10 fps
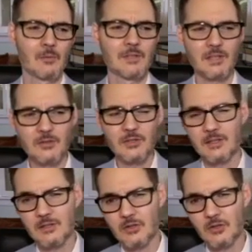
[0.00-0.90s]
What's interesting
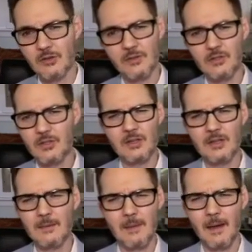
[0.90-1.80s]
is you'll note there's
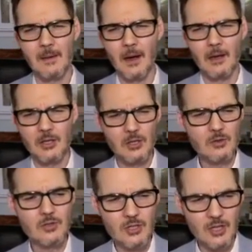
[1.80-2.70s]
here a
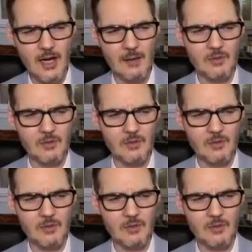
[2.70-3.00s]
huge jump,